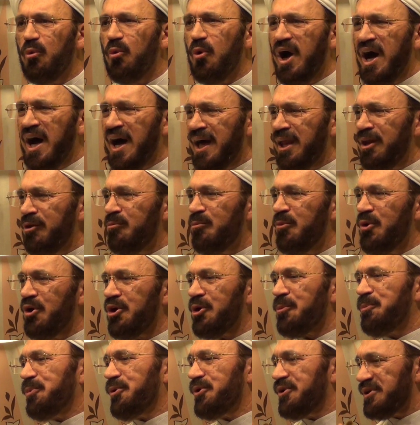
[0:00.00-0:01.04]
one
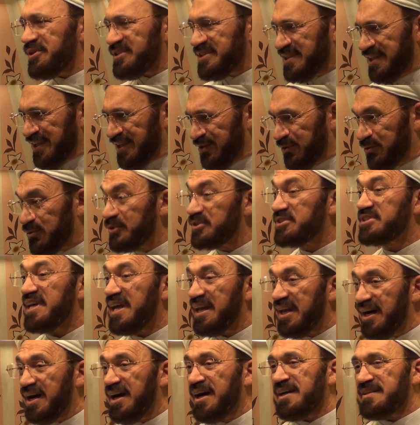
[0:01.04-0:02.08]
more person to
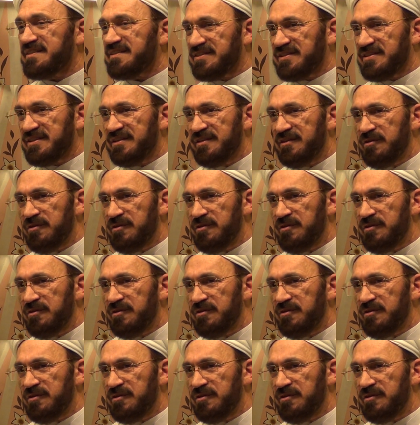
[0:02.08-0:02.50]
Salat.